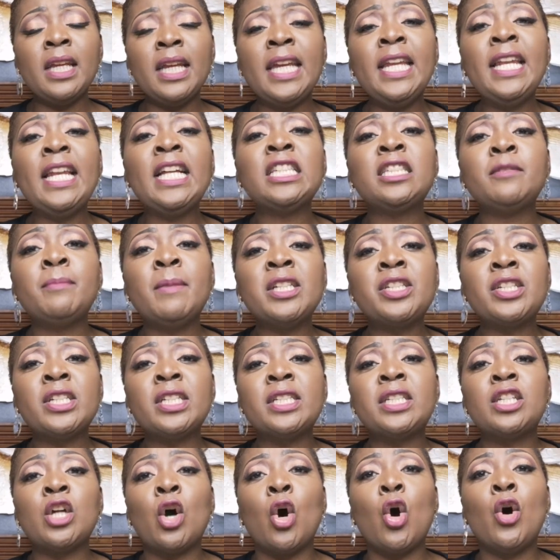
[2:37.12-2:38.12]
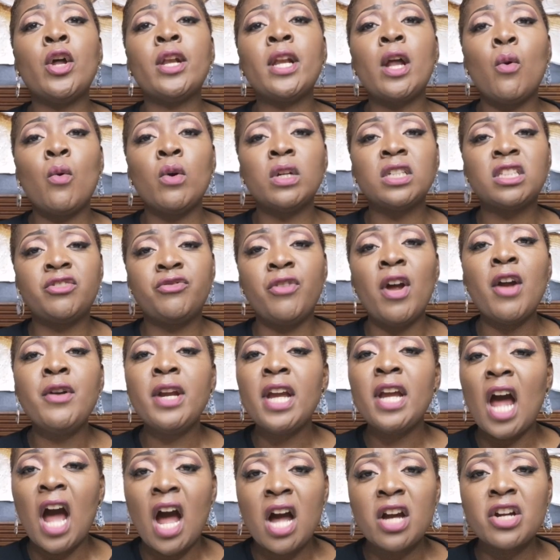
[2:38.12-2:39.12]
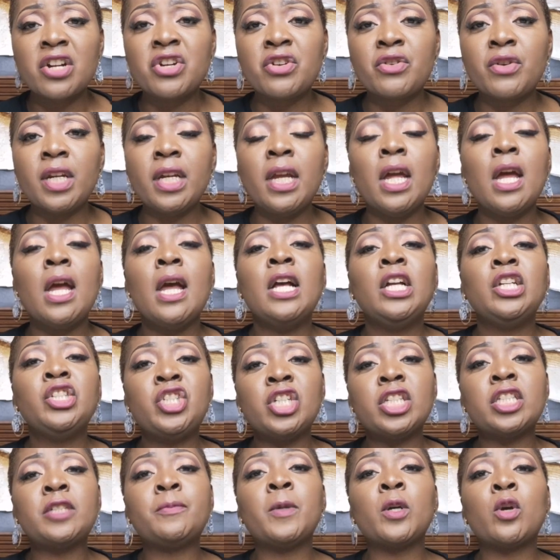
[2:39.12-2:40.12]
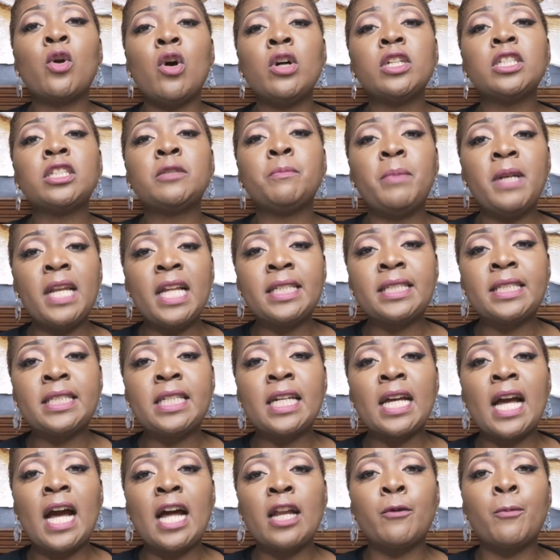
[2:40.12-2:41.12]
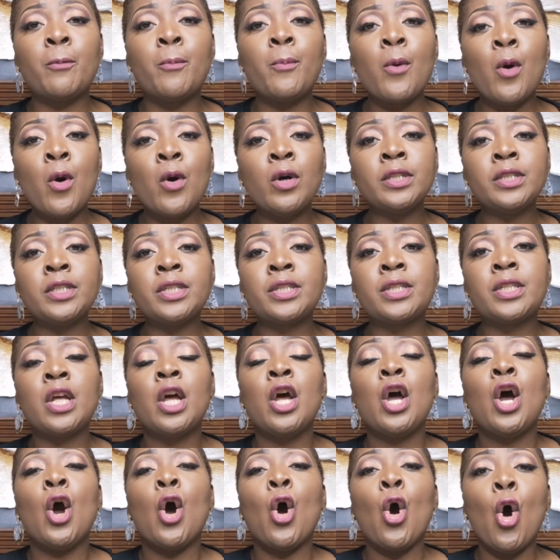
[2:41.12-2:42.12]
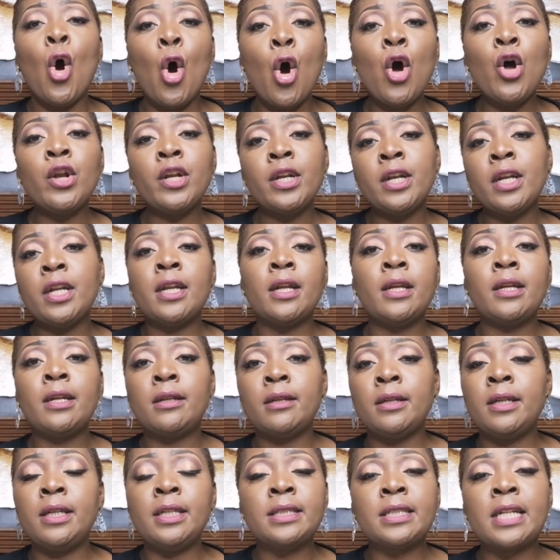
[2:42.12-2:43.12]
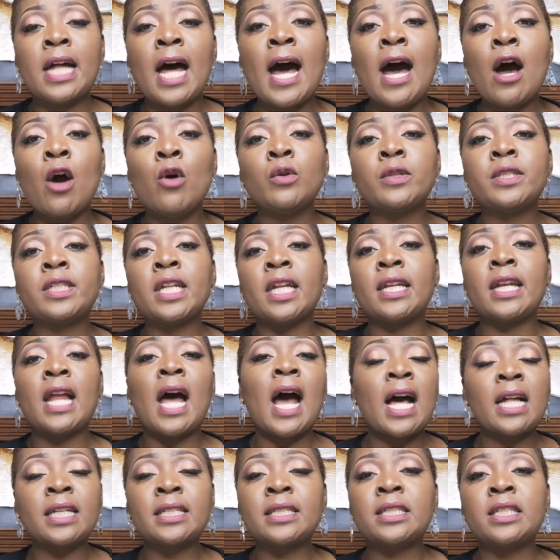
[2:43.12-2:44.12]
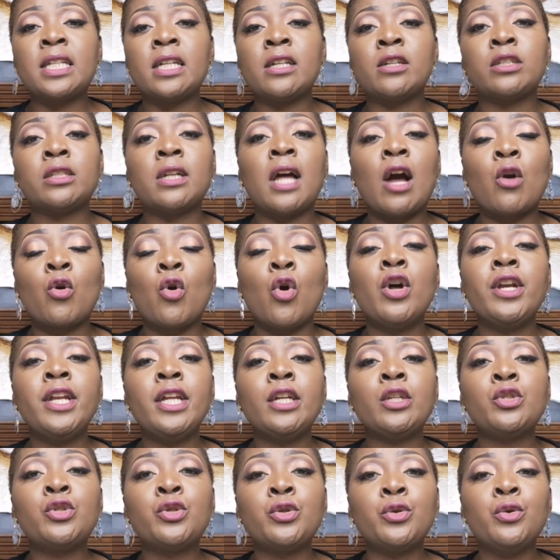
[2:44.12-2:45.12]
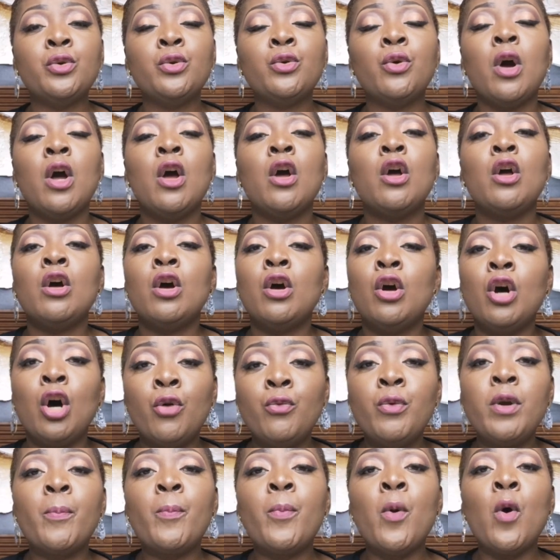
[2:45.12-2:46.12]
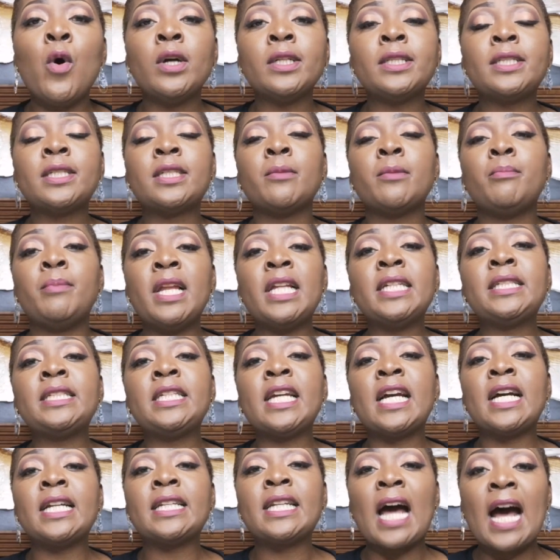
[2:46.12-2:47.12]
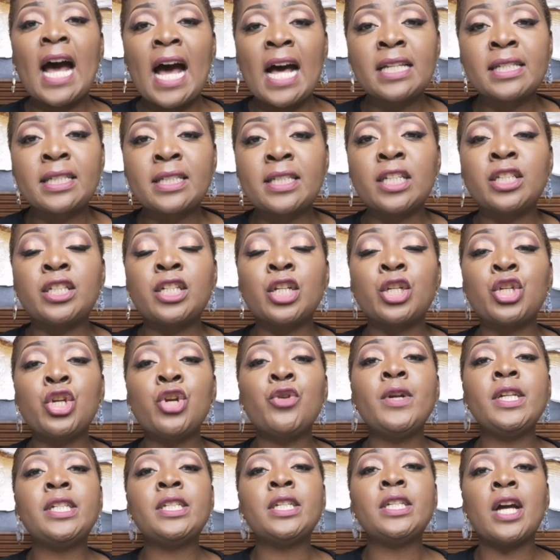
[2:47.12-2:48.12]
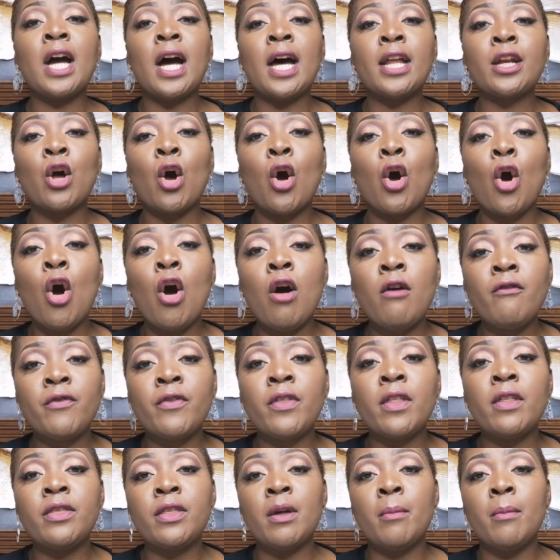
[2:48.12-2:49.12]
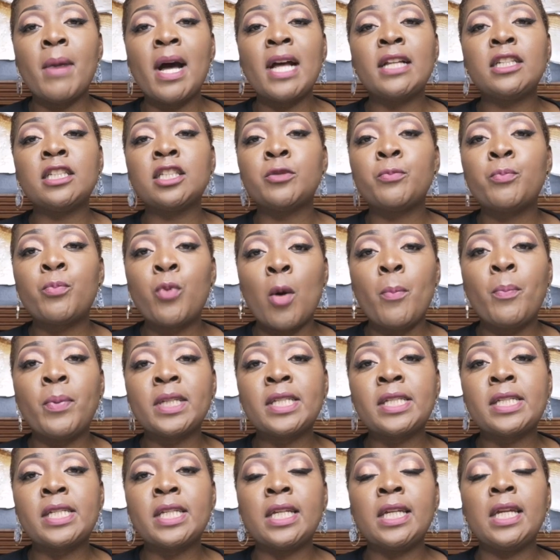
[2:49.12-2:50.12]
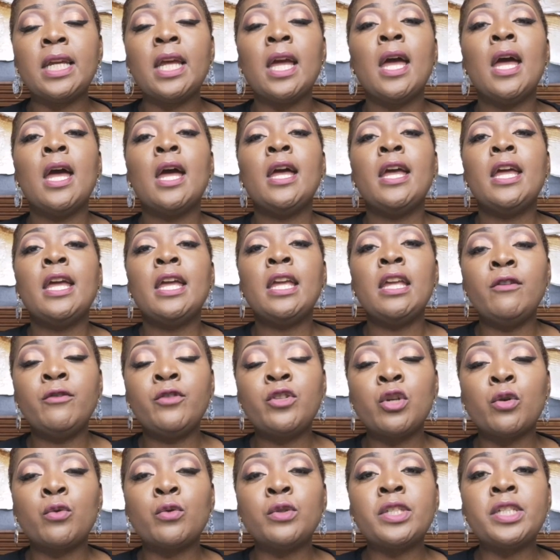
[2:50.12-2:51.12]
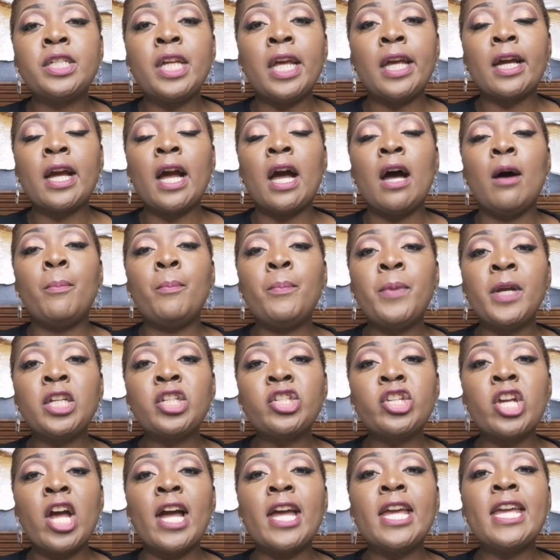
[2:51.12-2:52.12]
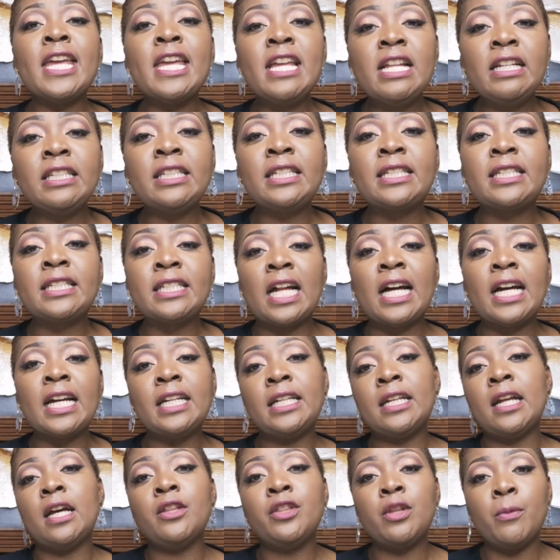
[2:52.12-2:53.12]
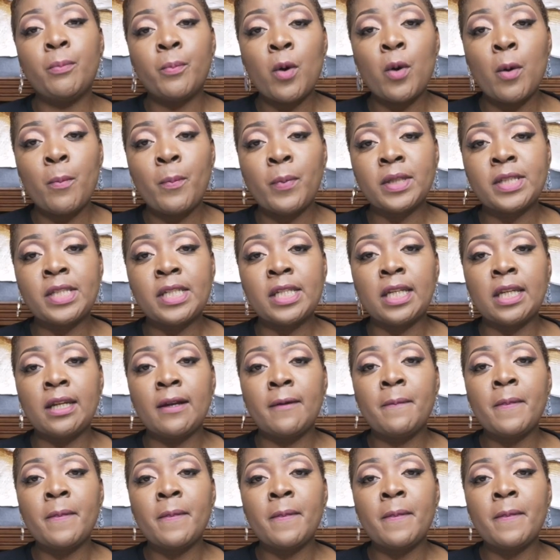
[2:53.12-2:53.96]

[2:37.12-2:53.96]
In as much as the owner was very angry just because Blessing had posed on his house and asked, according to reports, Blessing had asked the security guard of the man's property if she could take a picture inside the property.